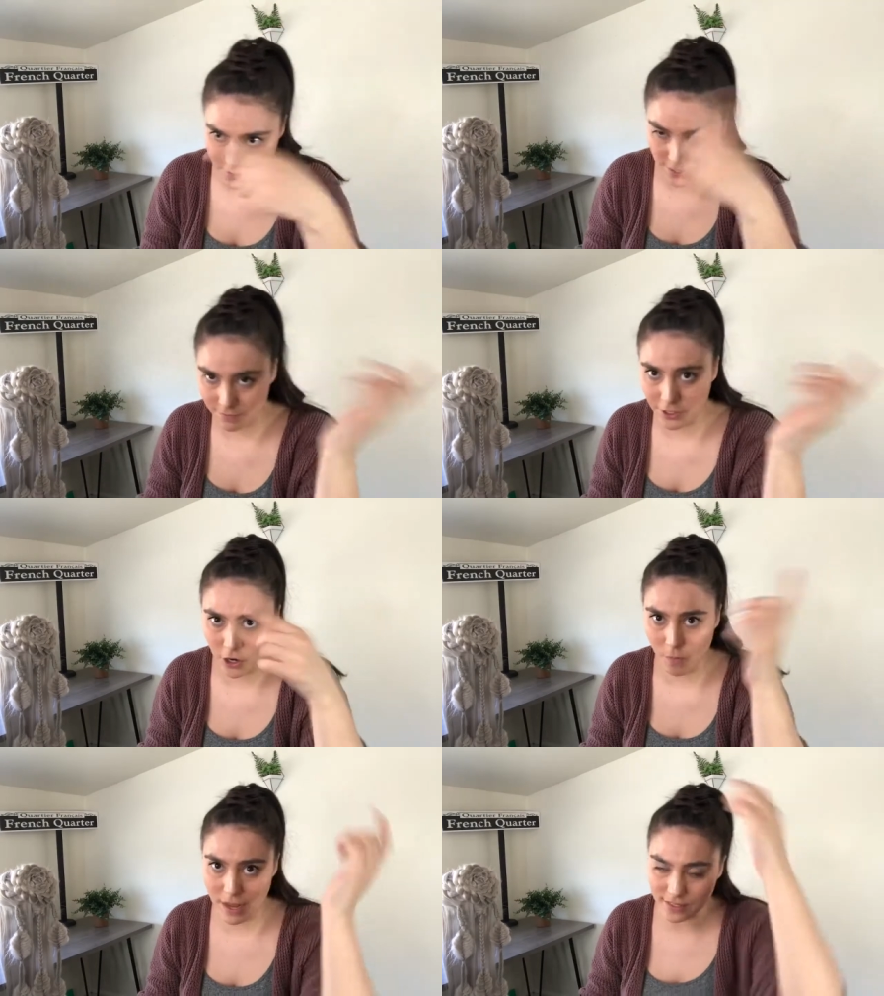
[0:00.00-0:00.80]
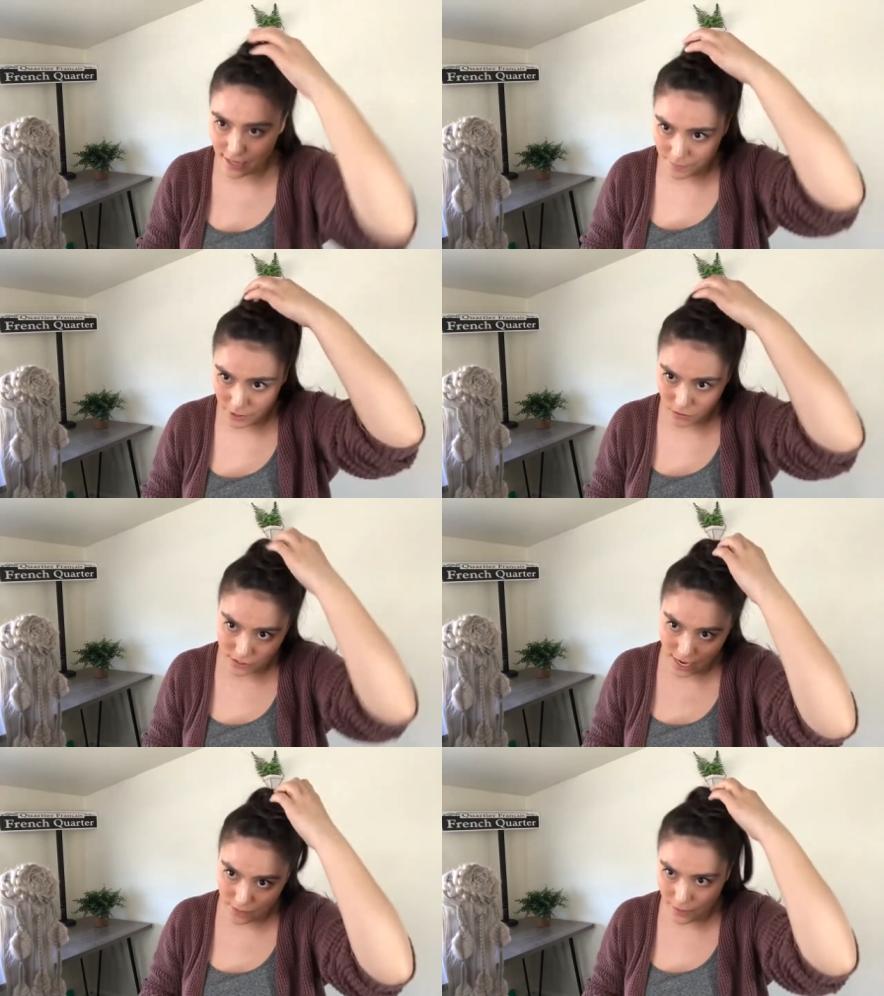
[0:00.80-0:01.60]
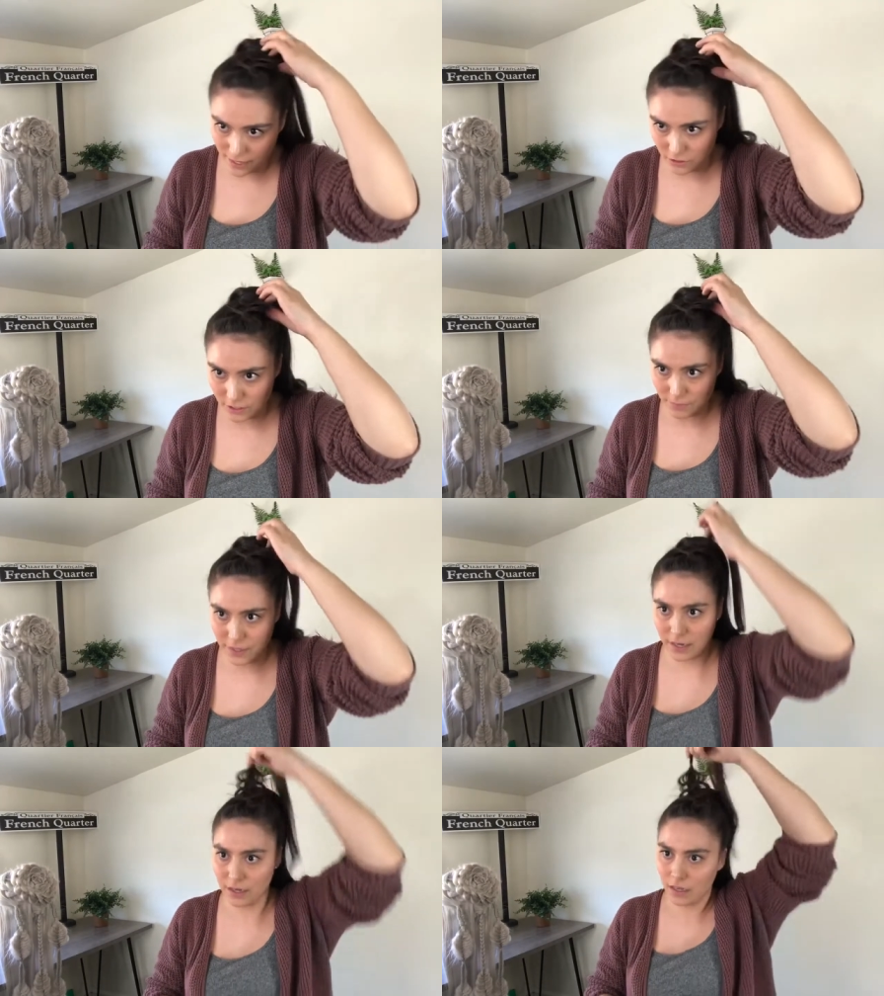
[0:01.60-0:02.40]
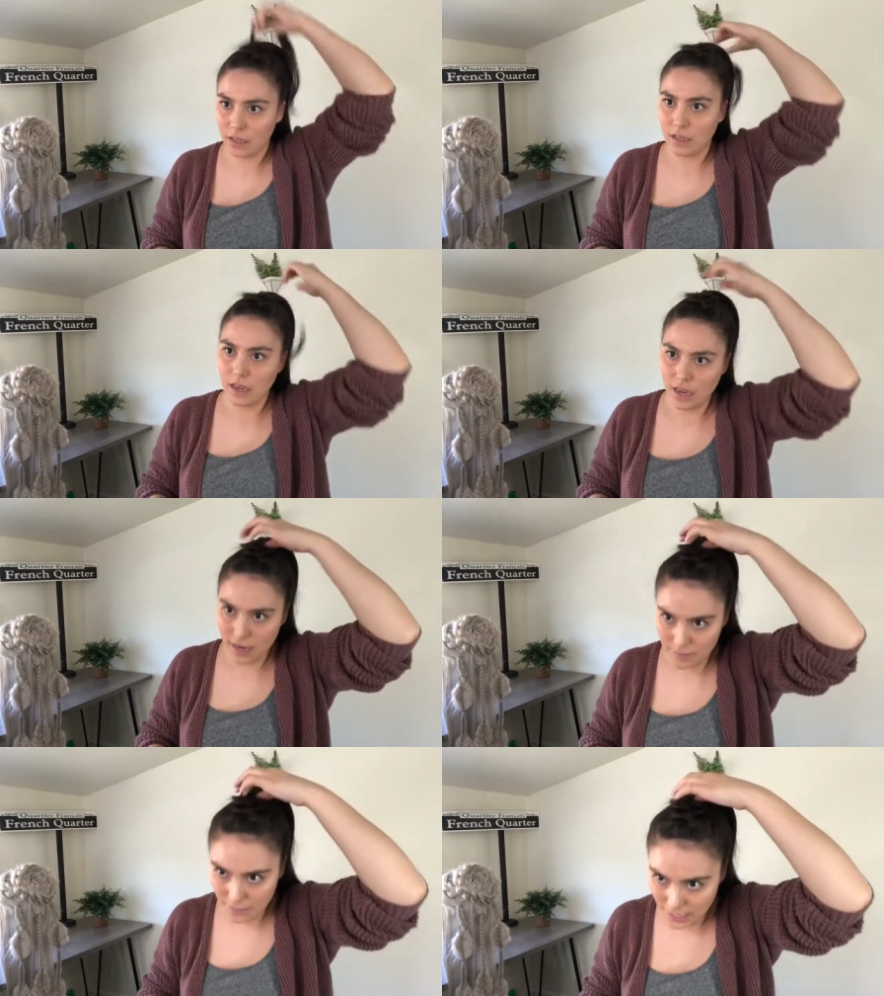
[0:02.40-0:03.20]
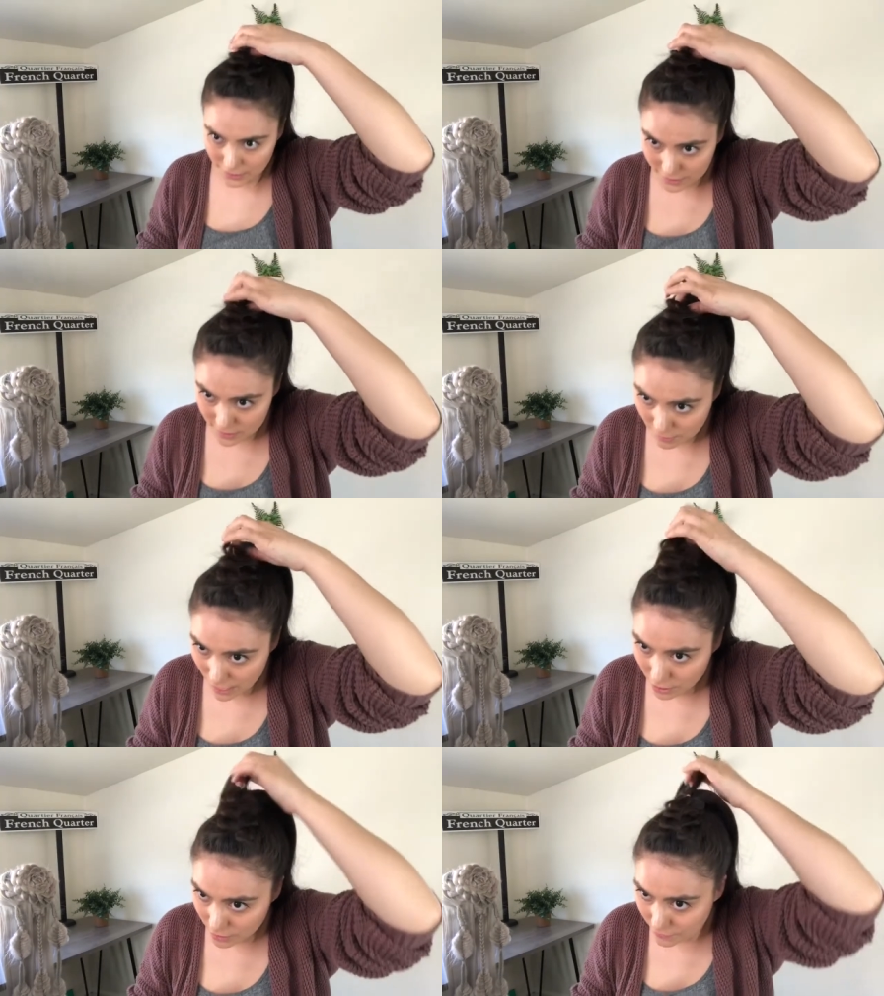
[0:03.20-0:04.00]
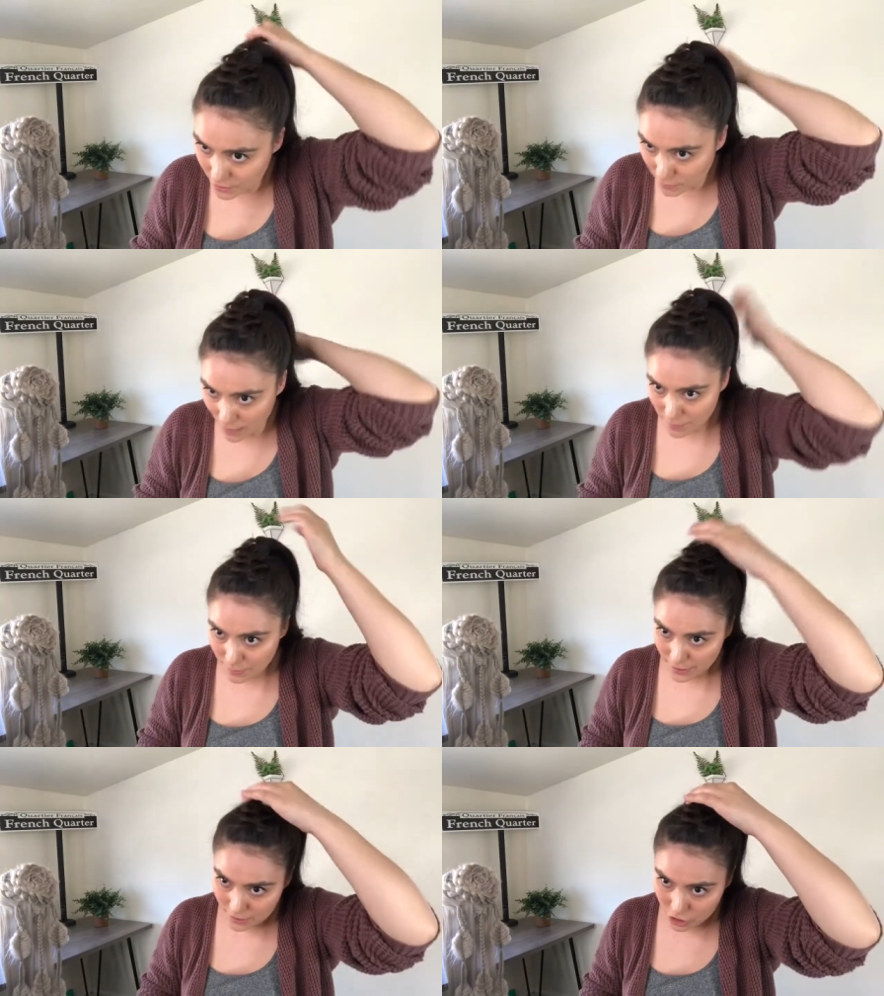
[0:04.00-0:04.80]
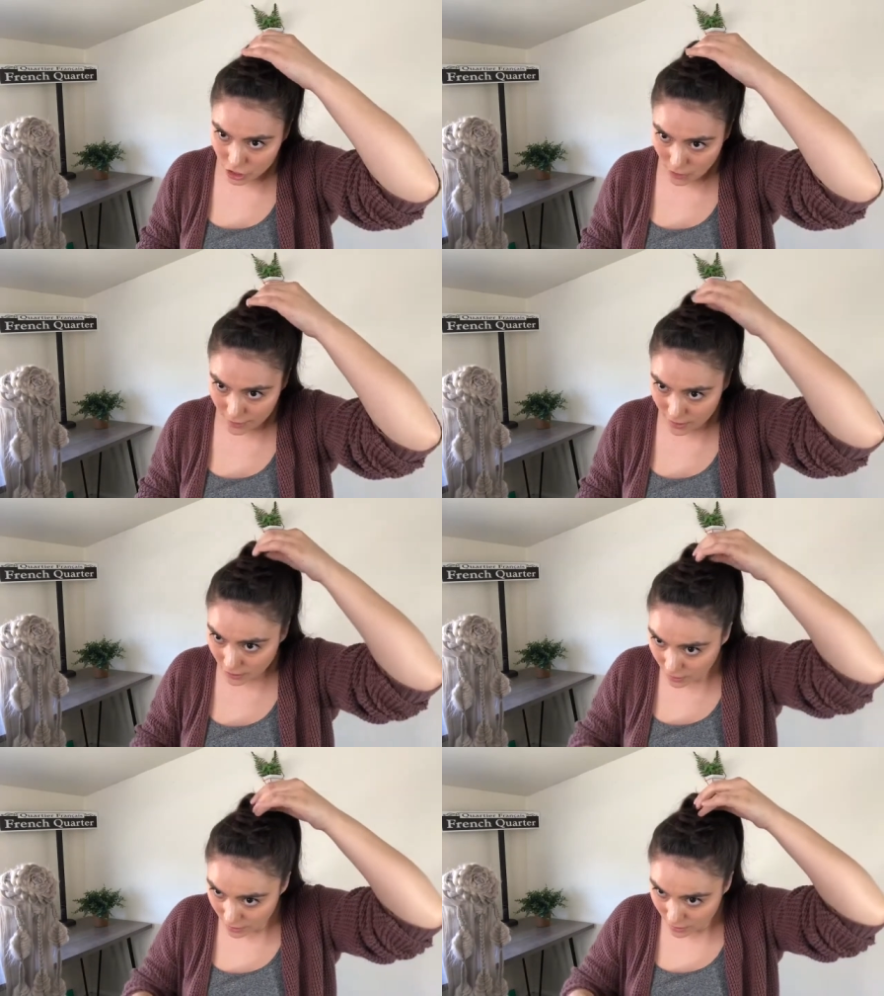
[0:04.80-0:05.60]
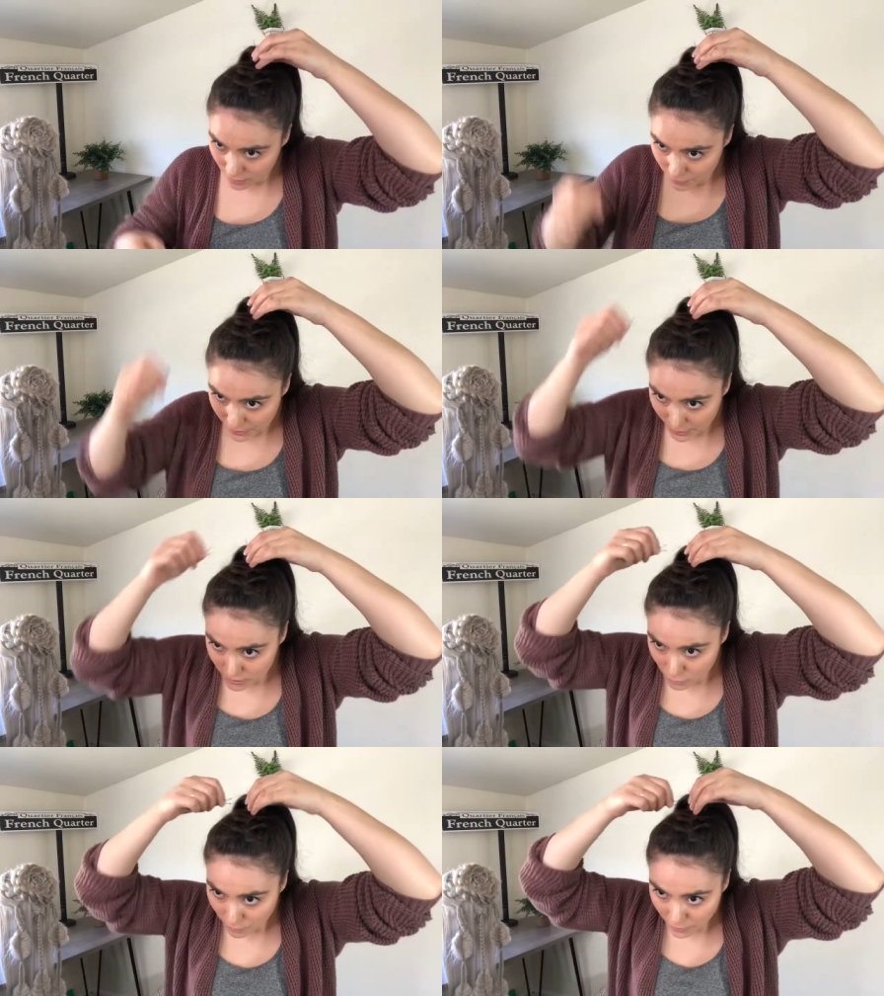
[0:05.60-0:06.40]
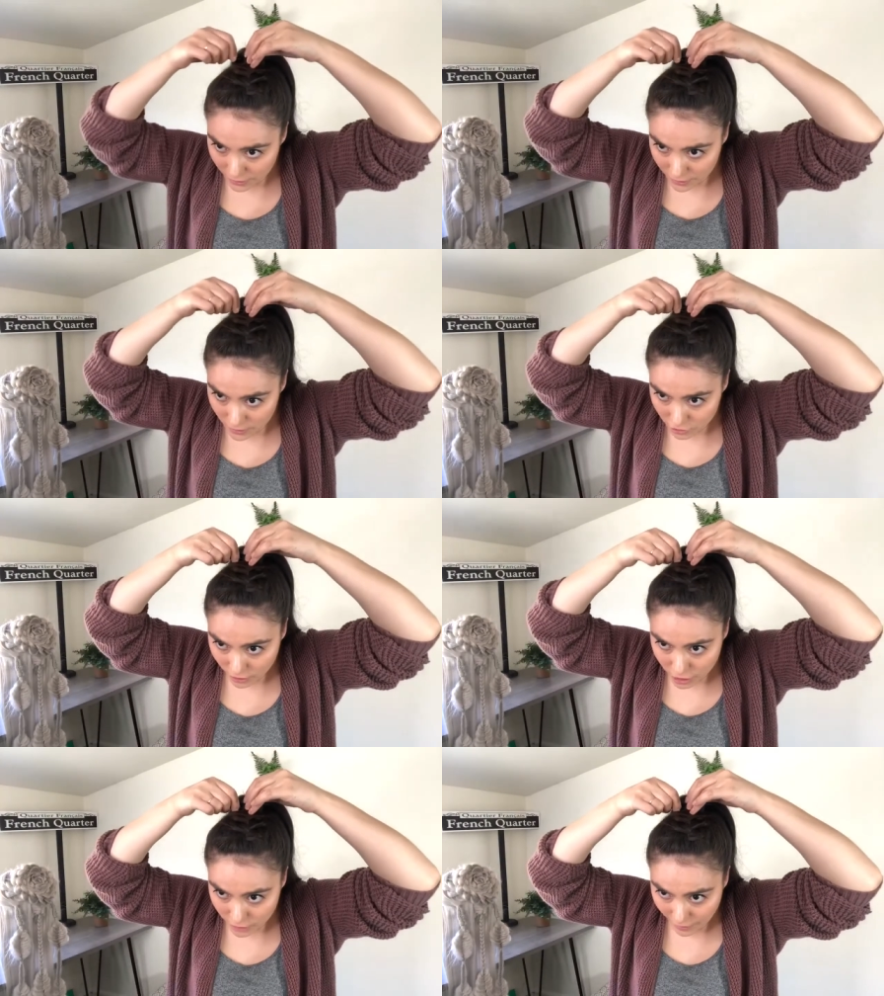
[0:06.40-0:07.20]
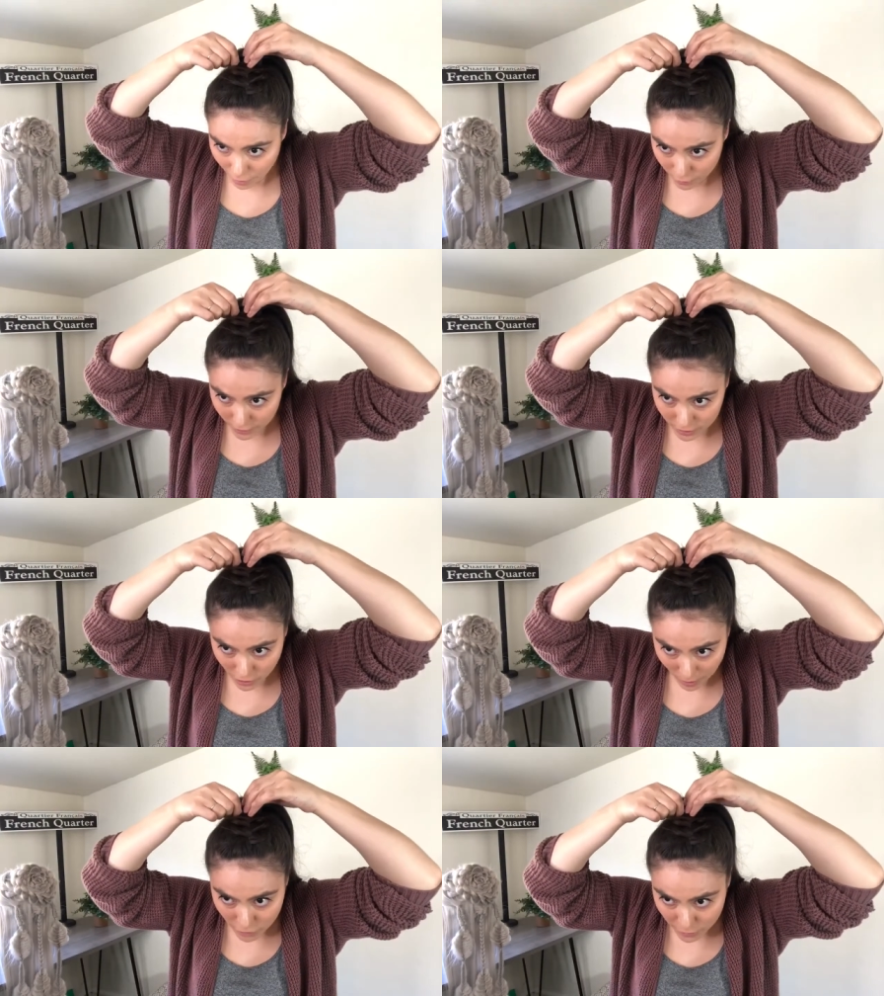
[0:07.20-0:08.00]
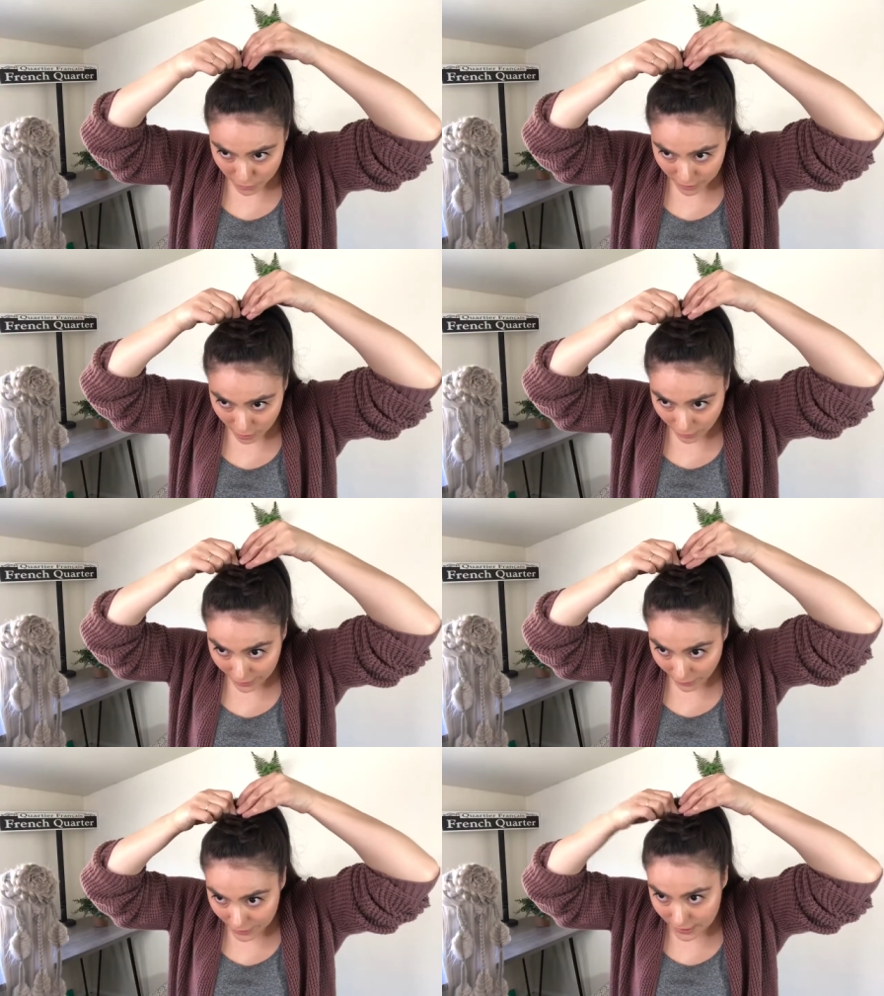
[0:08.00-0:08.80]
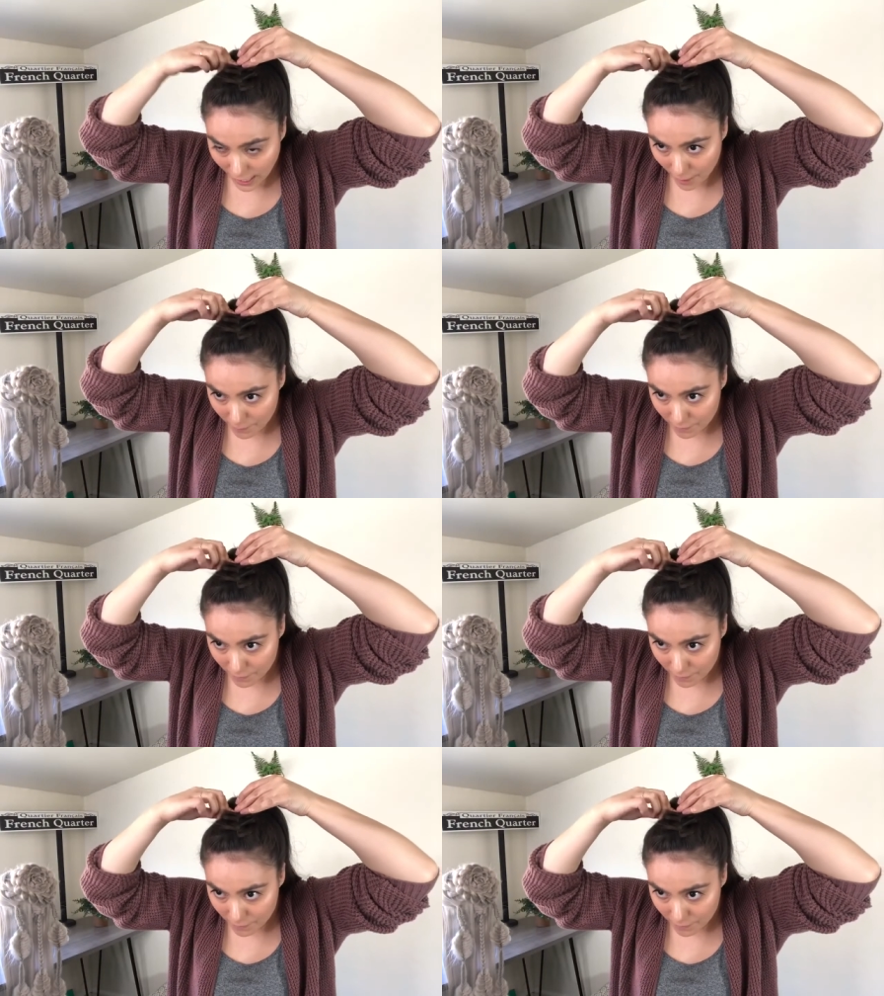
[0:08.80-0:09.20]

you know, mess up and go sideways or something. And it doesn't matter if this bobby pin is showing because we're putting the scrunchie right over it, so I'm just putting it right on the top.